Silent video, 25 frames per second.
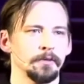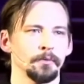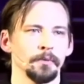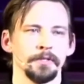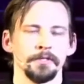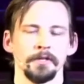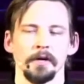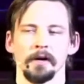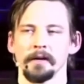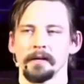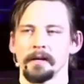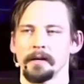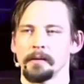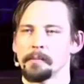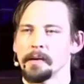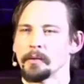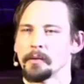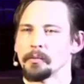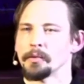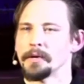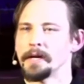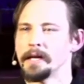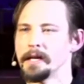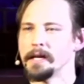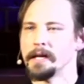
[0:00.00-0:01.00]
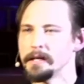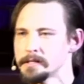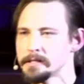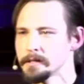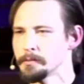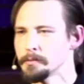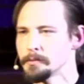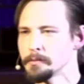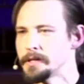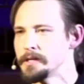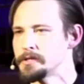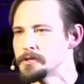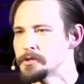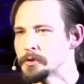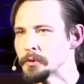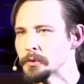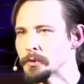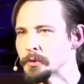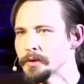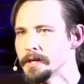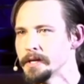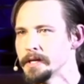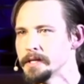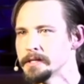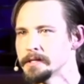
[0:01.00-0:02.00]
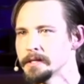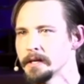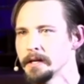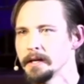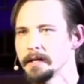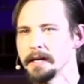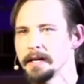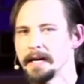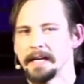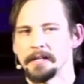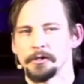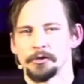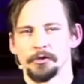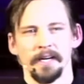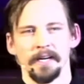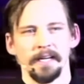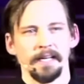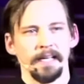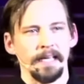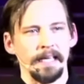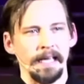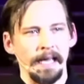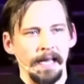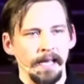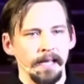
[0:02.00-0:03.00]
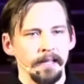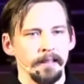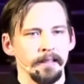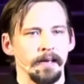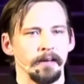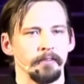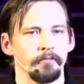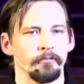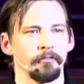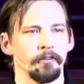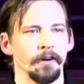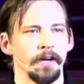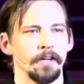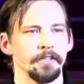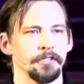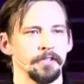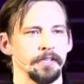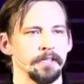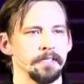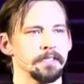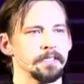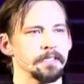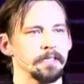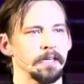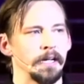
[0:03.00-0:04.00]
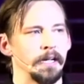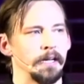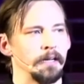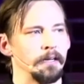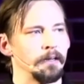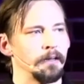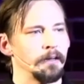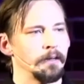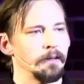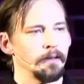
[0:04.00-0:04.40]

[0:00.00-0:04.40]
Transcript: we're talking about reading some of these stories and trying to gain that fresh insight.